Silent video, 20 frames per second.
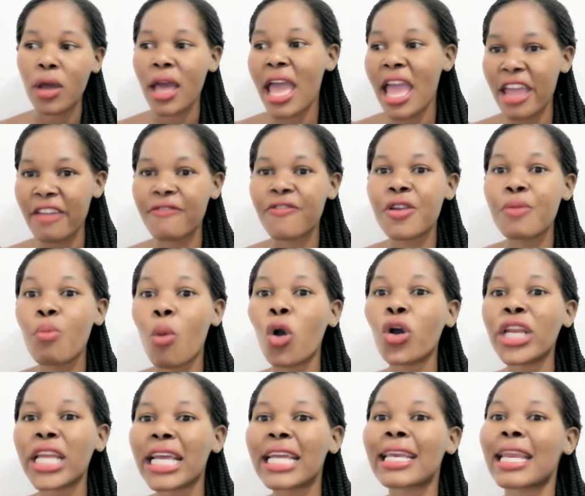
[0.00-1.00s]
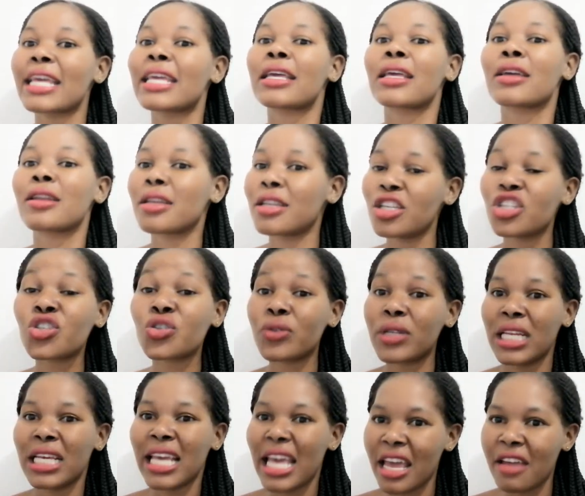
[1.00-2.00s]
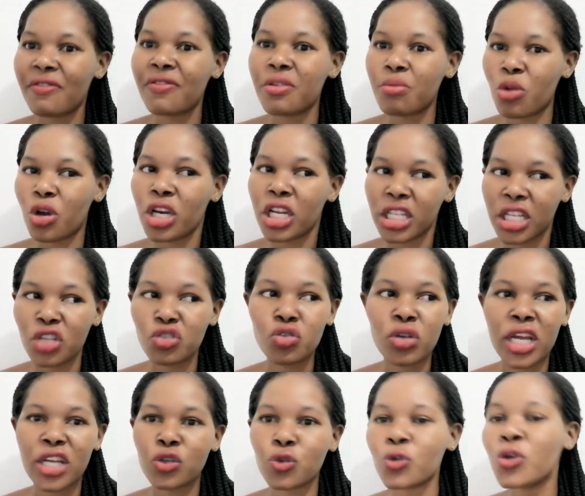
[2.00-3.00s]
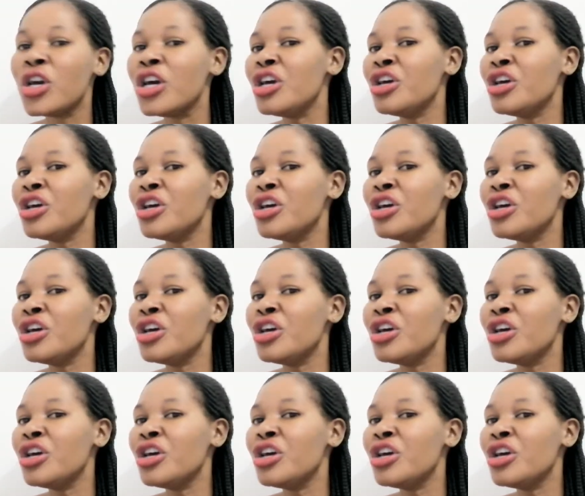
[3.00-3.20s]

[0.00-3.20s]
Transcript: every morning, like literally every morning. That's what I do.